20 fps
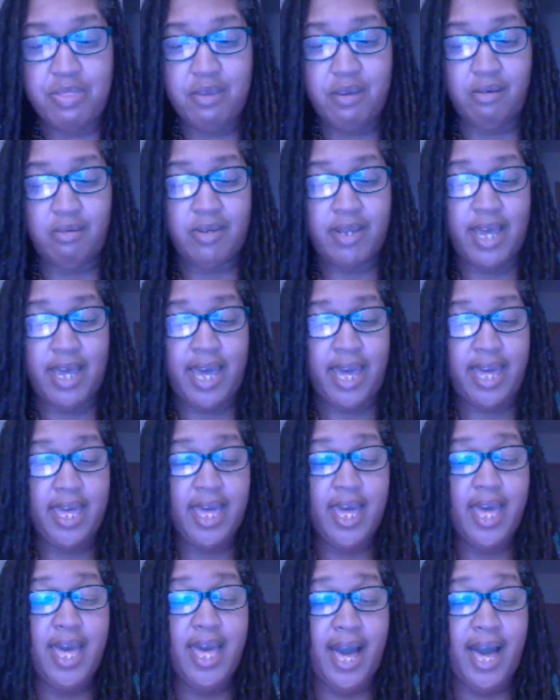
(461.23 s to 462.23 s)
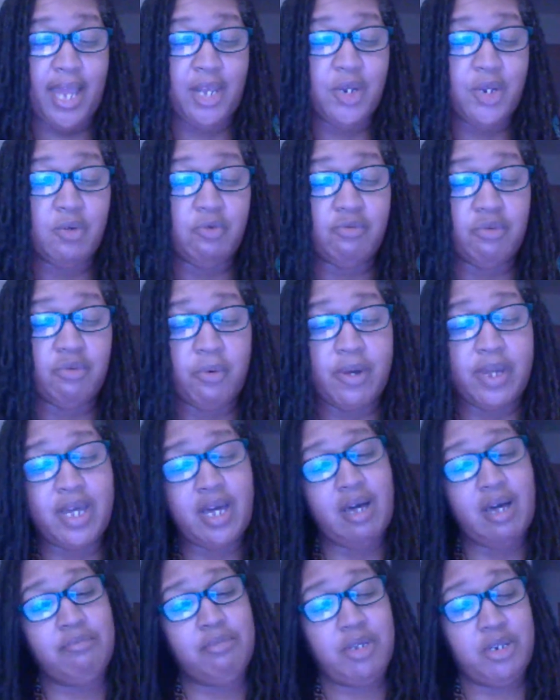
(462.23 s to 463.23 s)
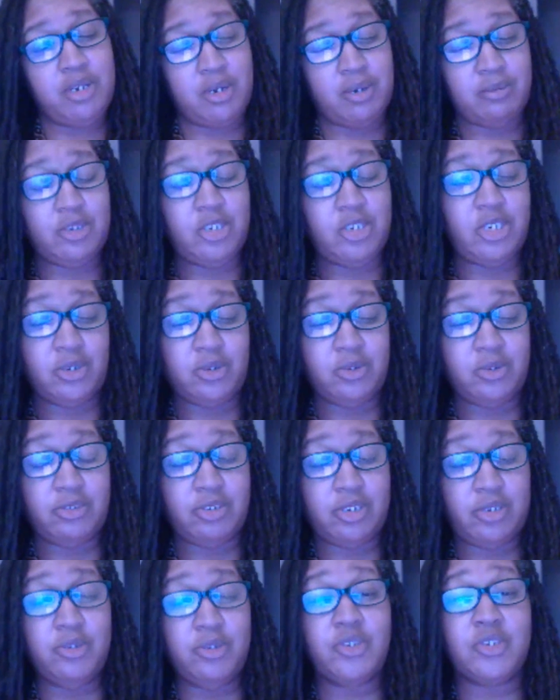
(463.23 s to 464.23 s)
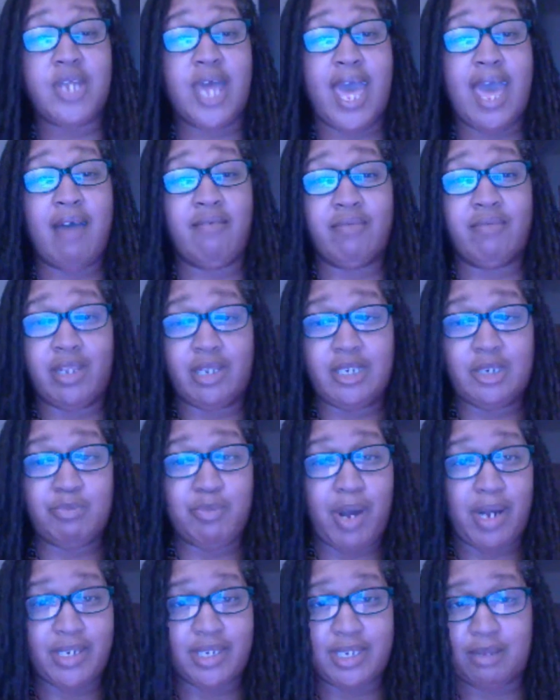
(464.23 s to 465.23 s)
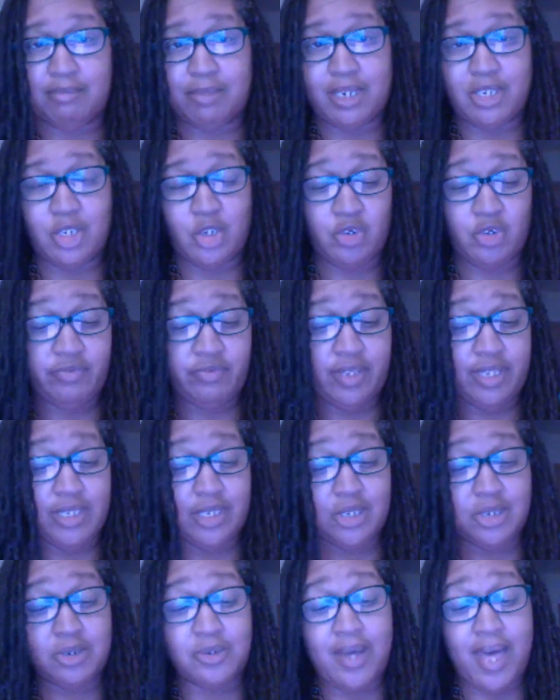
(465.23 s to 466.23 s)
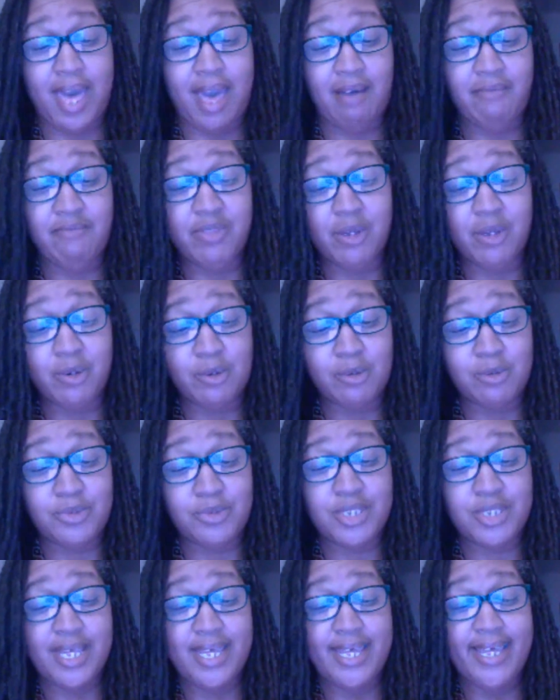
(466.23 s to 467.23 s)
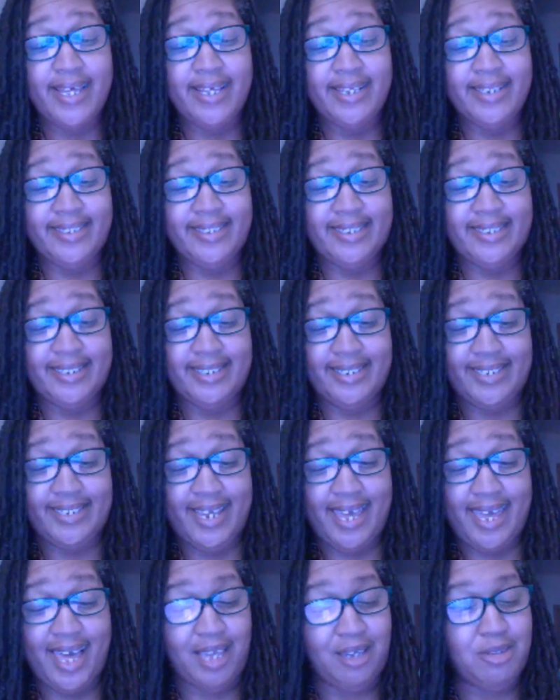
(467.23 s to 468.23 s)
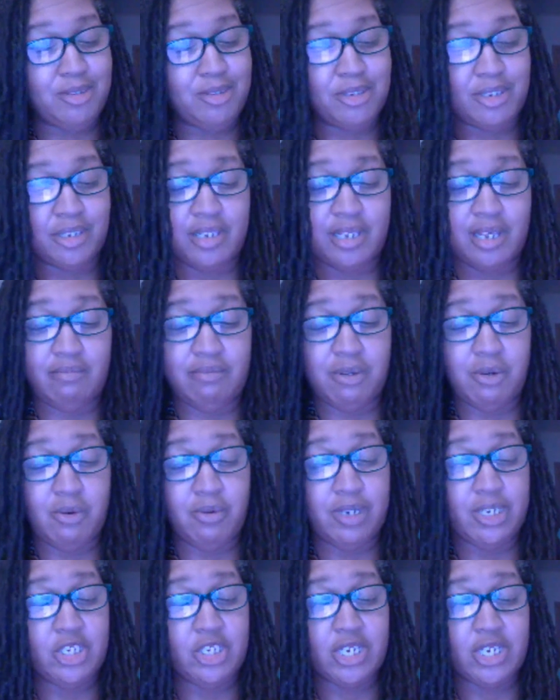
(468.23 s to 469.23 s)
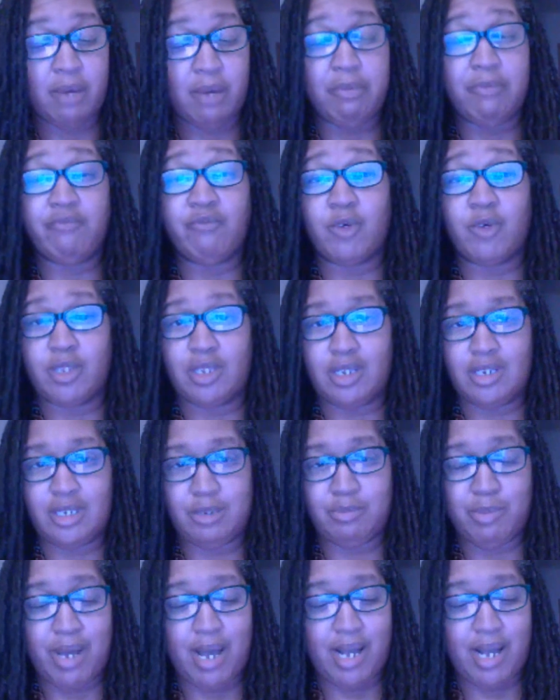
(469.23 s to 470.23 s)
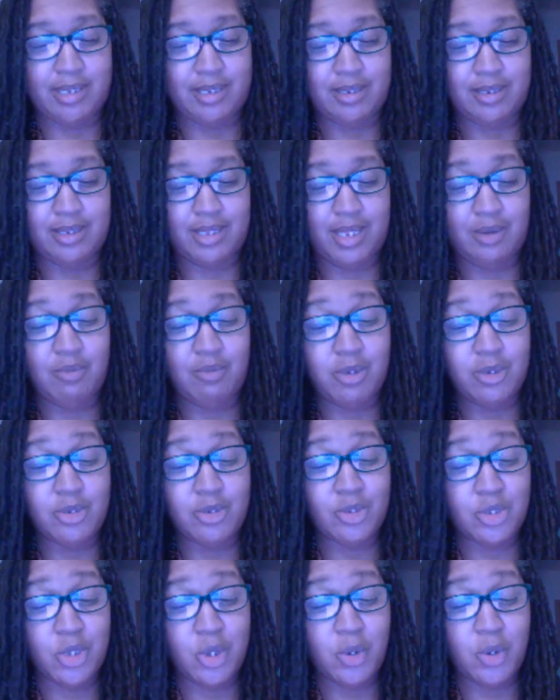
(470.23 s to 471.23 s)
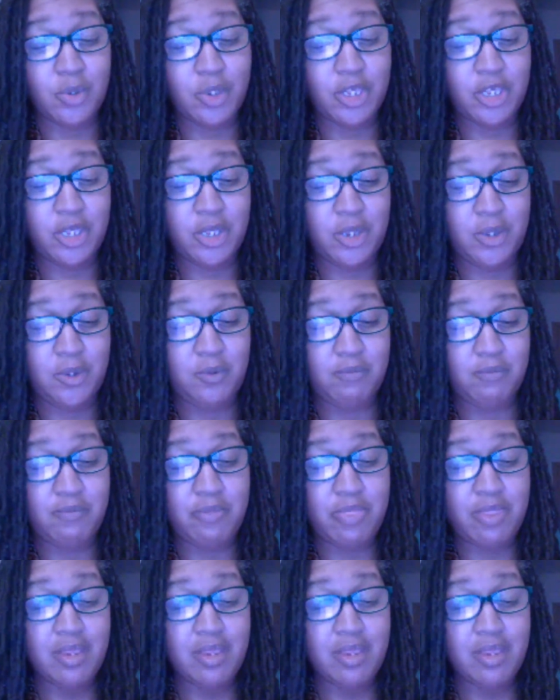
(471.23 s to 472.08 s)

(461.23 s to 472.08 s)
Okay, I know growing up, you know, children used to have lunch boxes. I'm not sure if they still have those today. I used to love going shopping for lunch boxes. They were so cute.